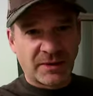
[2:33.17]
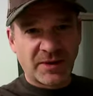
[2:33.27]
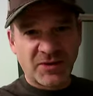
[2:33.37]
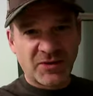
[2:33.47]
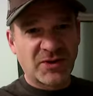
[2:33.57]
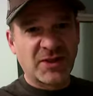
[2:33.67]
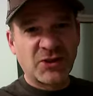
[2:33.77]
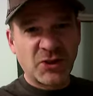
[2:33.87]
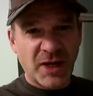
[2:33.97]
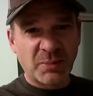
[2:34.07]
This is the
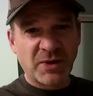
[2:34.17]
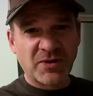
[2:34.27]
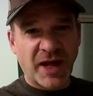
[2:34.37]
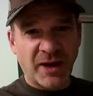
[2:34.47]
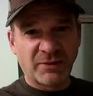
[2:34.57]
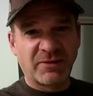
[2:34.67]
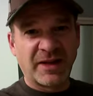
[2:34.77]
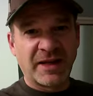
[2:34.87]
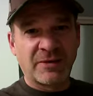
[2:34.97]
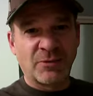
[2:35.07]
cheapest
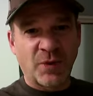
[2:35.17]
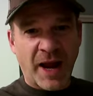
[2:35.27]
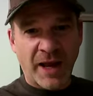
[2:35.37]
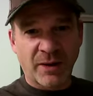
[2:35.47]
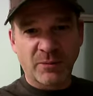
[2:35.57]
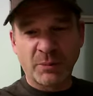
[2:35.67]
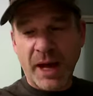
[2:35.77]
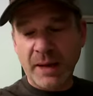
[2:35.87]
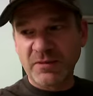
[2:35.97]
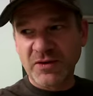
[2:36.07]
outfit around,
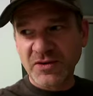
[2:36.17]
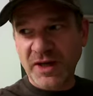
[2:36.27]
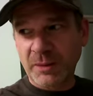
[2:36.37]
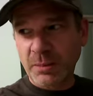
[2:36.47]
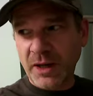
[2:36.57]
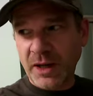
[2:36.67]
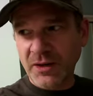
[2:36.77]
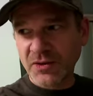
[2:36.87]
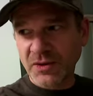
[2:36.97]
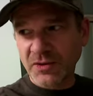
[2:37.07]
Bob Frizzell
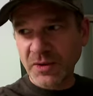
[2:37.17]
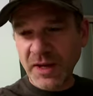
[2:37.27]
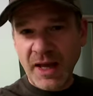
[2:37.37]
Productions.